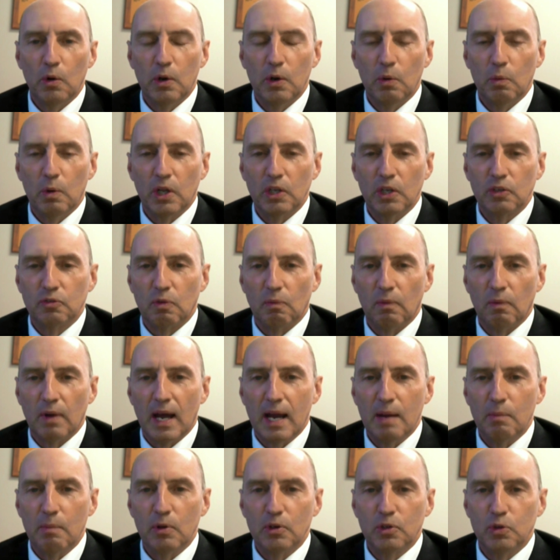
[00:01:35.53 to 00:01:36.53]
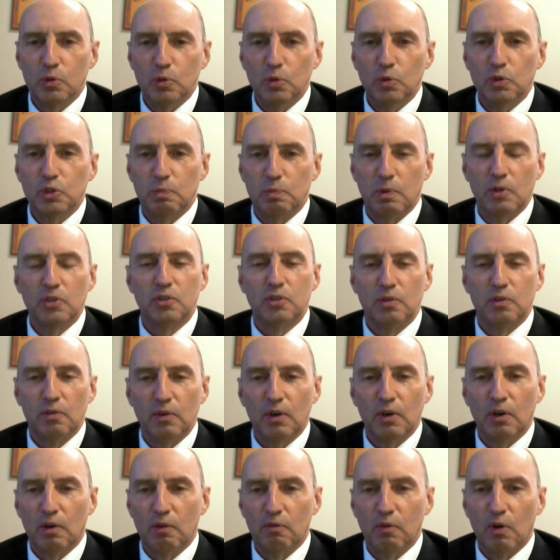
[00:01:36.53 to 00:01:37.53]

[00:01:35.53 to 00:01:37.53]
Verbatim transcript: that runs from Lima to Spencerville,